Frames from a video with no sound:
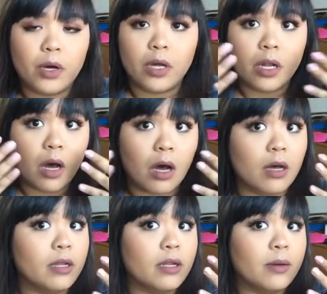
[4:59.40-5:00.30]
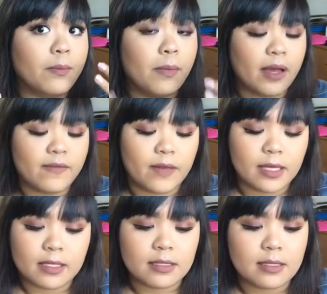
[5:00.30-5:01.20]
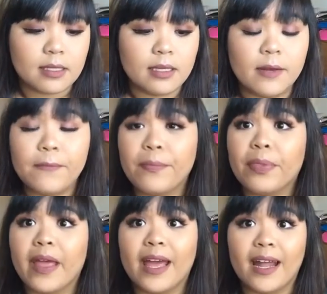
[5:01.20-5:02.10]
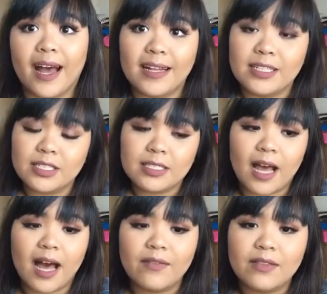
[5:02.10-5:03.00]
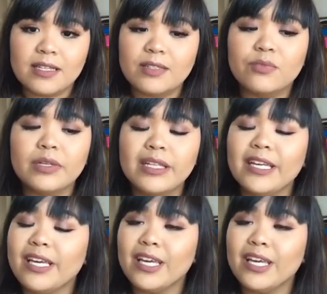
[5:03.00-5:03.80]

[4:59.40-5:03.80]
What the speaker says: Put on my face and I just have this really